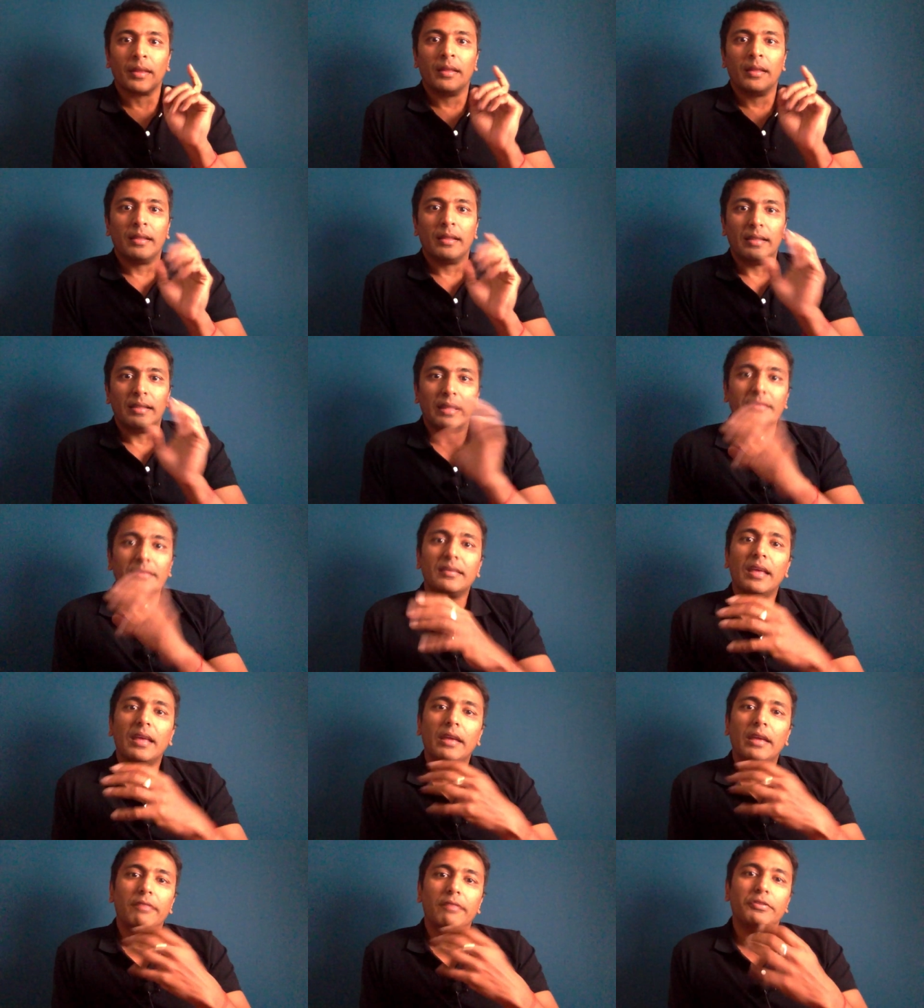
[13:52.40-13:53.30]
Let's
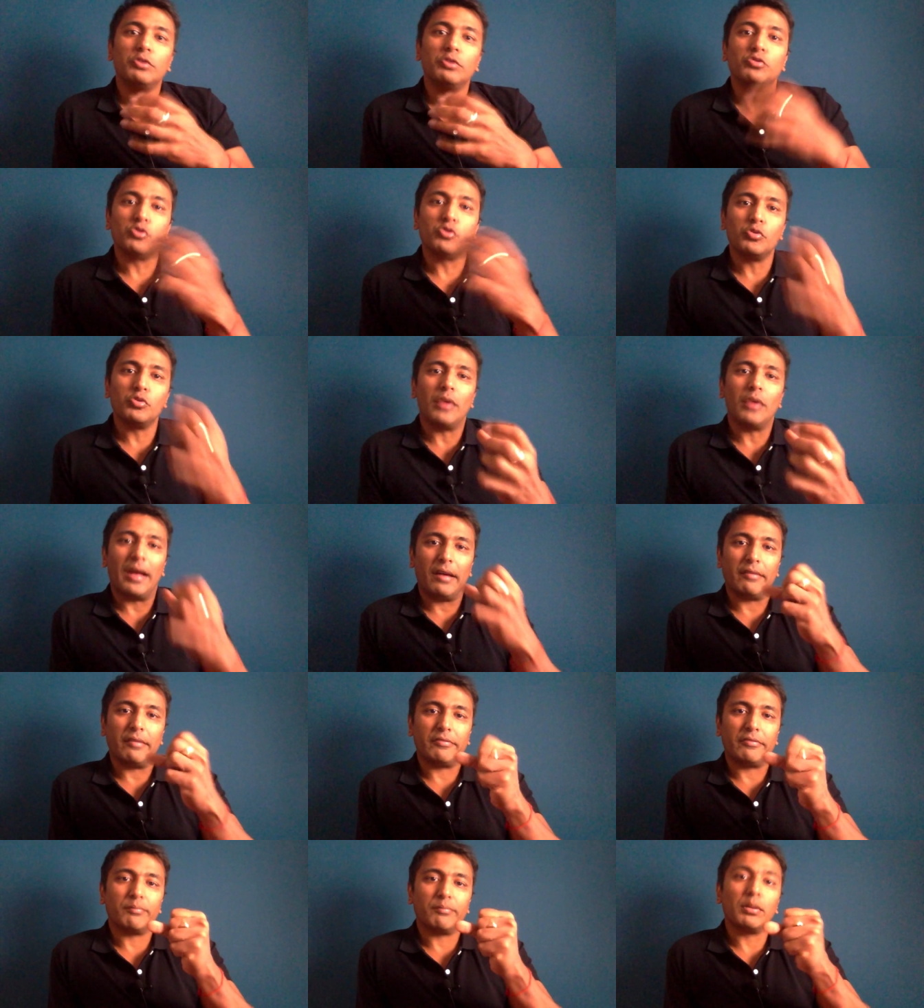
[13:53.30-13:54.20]
say if you do
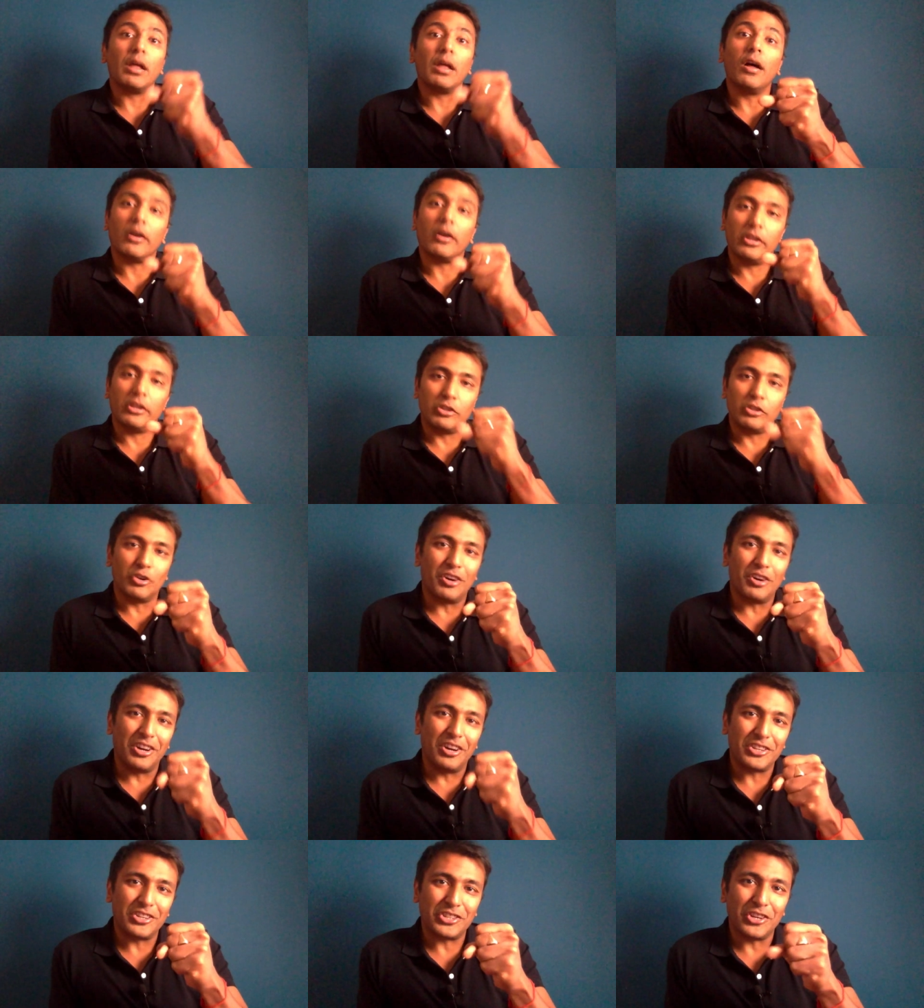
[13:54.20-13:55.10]
have plaque in your
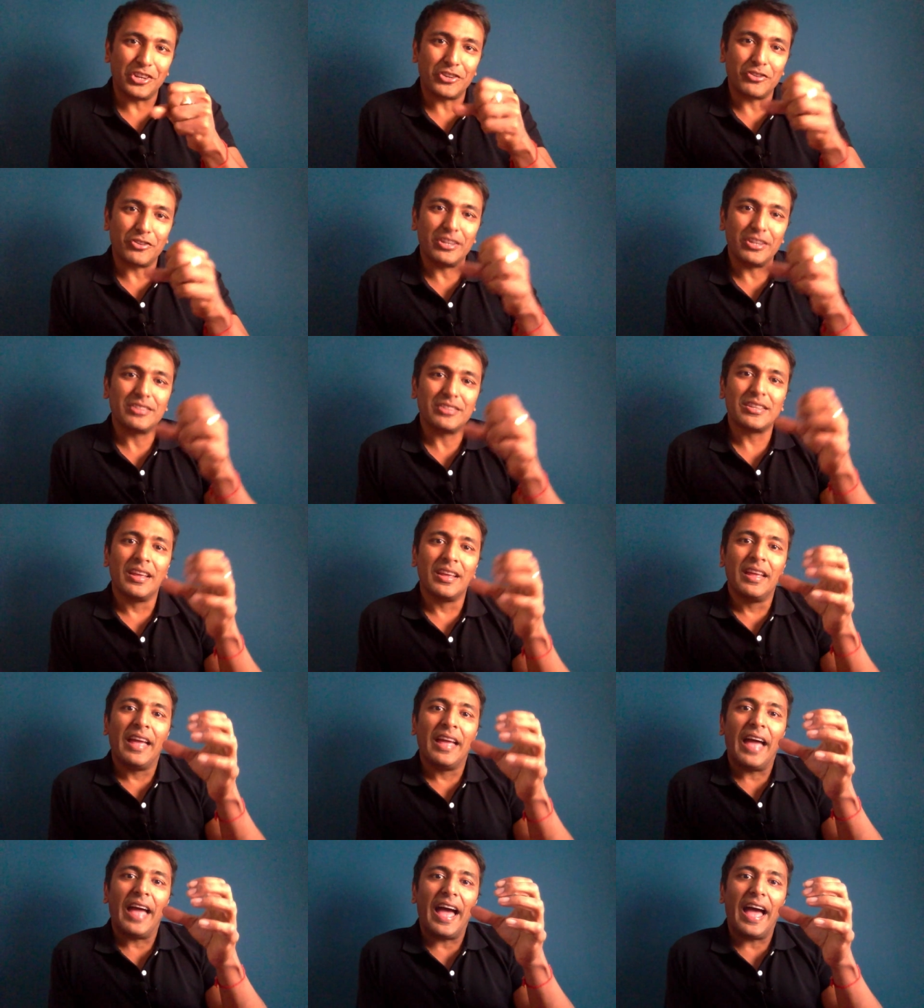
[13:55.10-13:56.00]
heart arteries
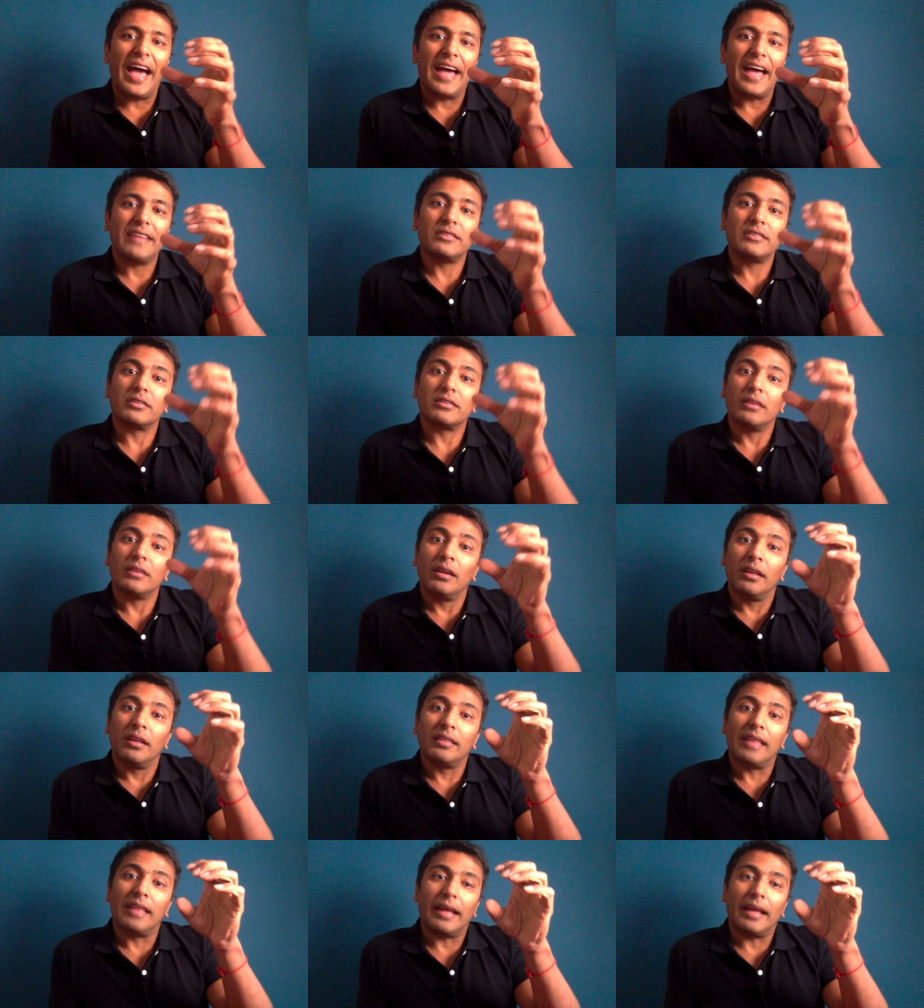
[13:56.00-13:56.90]
and
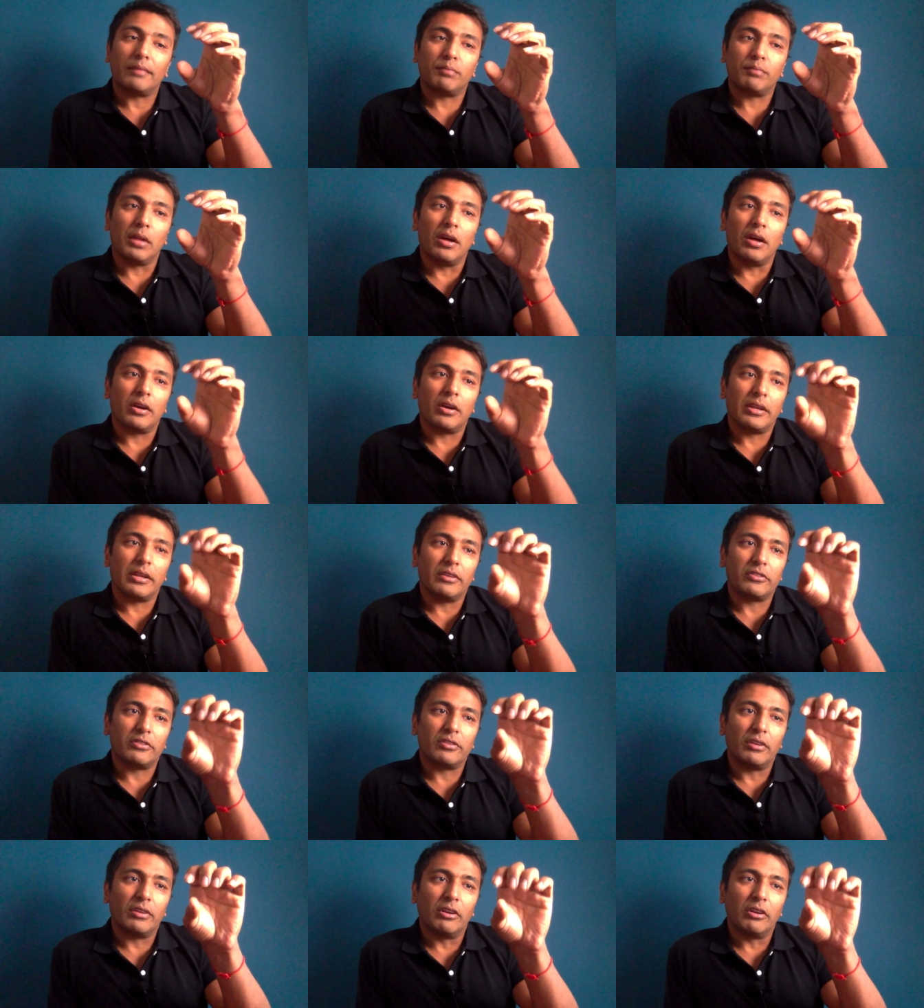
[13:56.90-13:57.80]
that plaque
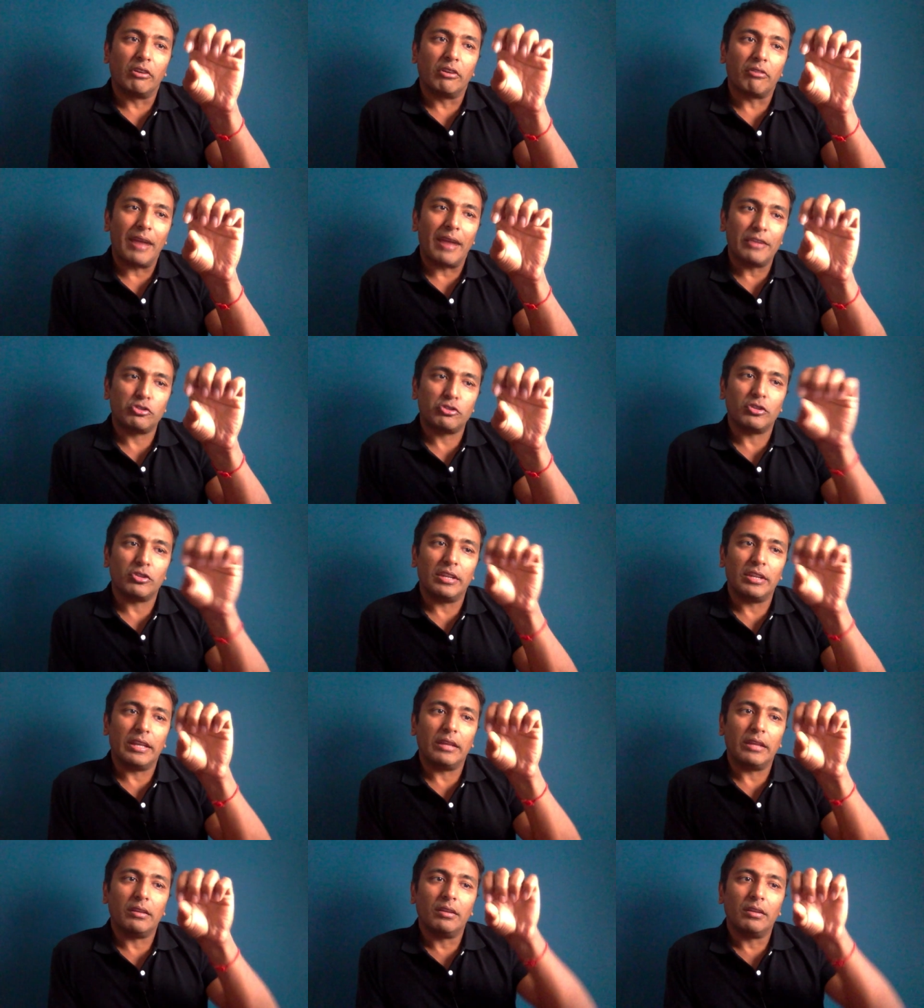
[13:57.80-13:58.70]
is
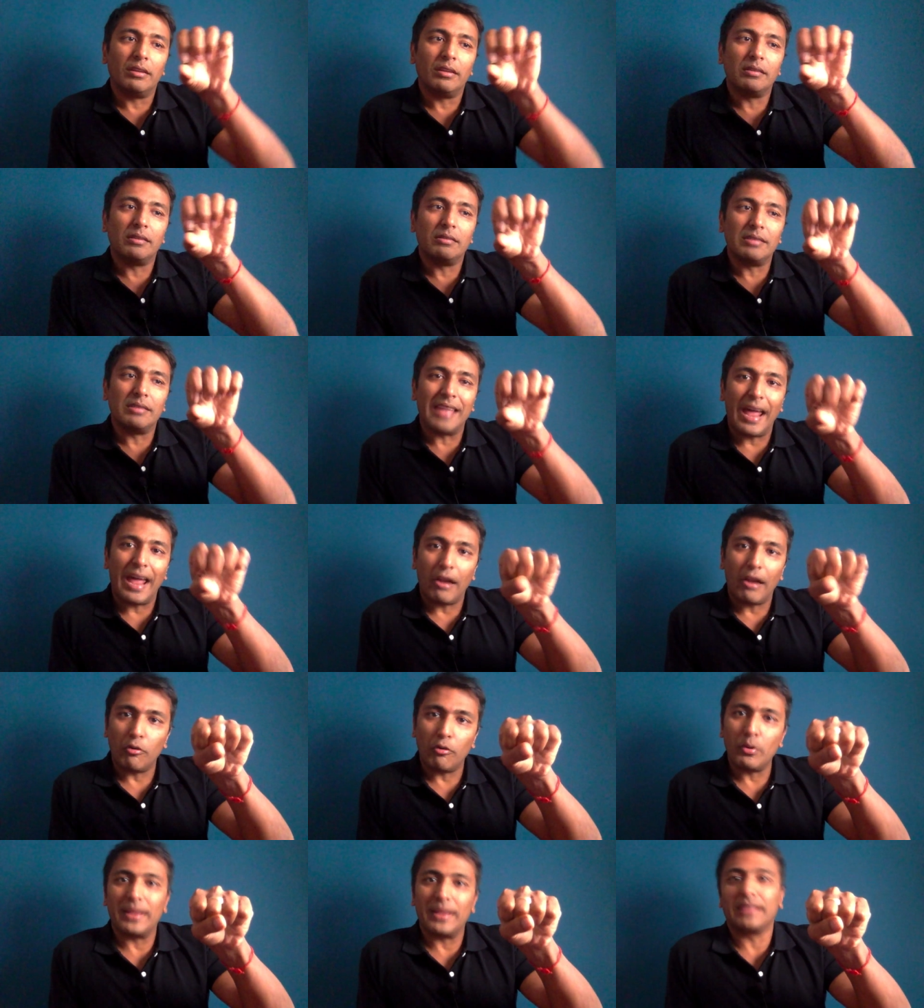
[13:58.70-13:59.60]
gradually
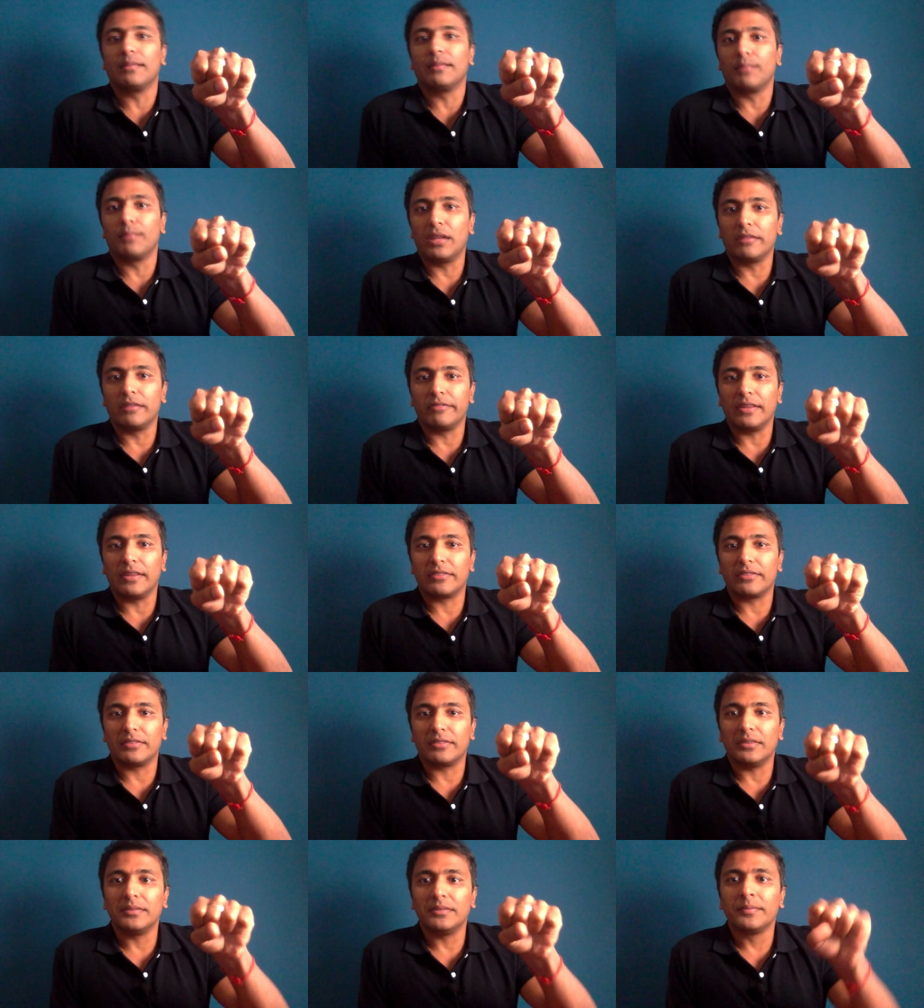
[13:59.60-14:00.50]
narrowing the blood
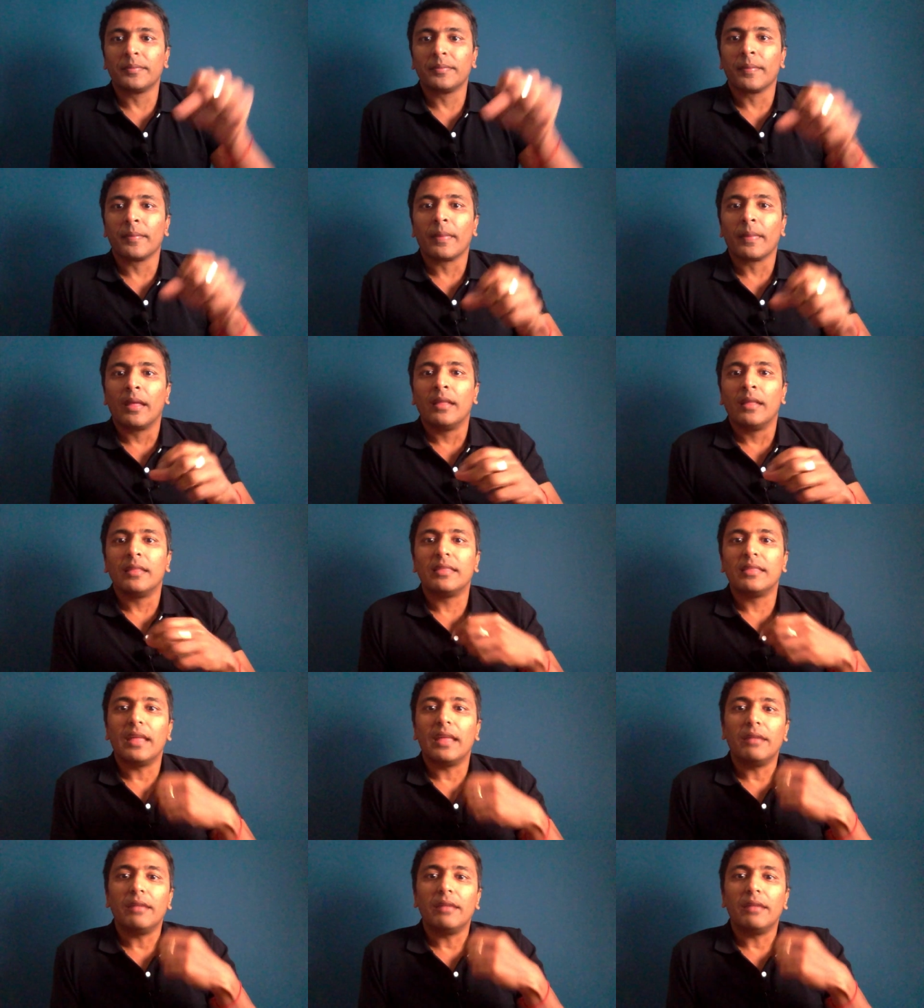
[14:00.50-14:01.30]
vessel, then